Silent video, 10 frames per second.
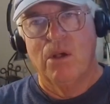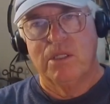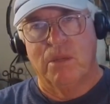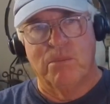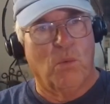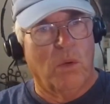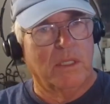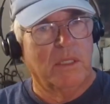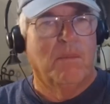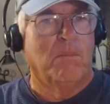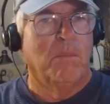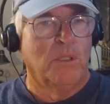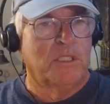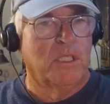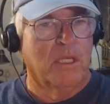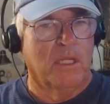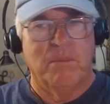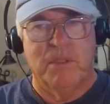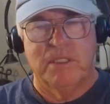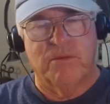Number one, most of the
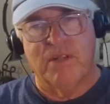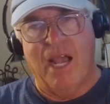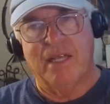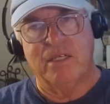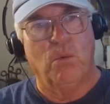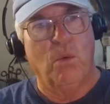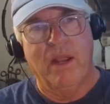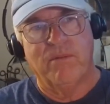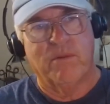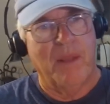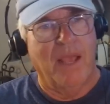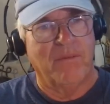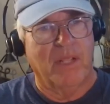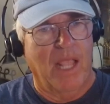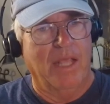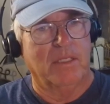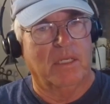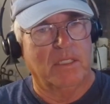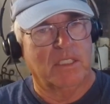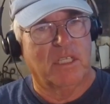companies have gotten away from having
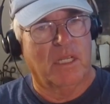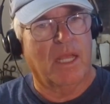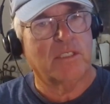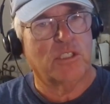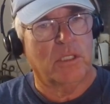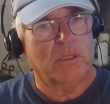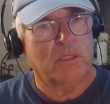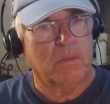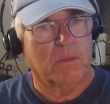endless selections.